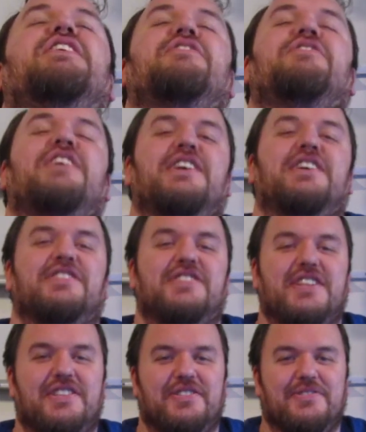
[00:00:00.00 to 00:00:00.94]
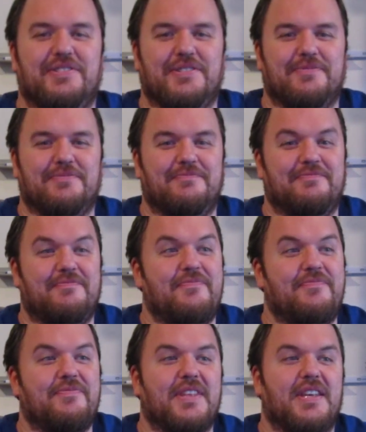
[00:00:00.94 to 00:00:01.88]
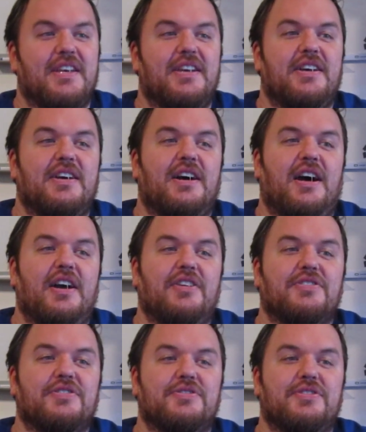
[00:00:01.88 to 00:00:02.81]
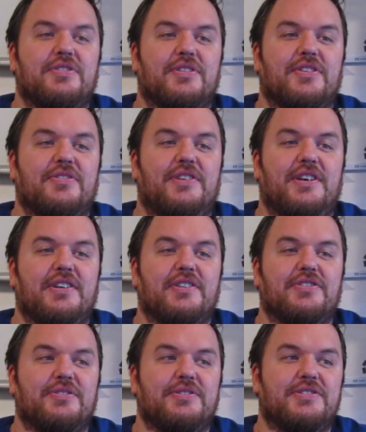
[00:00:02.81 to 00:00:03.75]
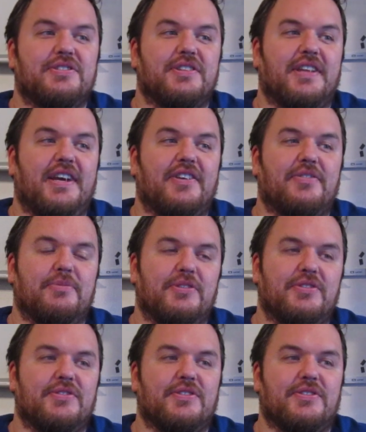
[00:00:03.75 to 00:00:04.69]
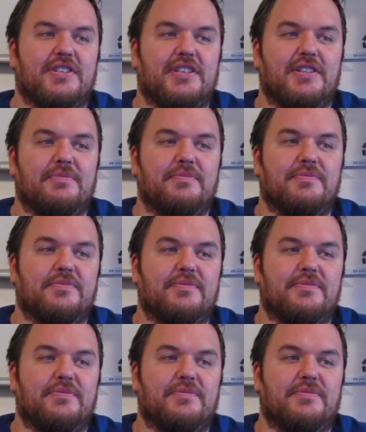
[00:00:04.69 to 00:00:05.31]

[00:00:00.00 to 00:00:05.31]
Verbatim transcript: Fang continued. I also stoked the fire, so it should last most of your time.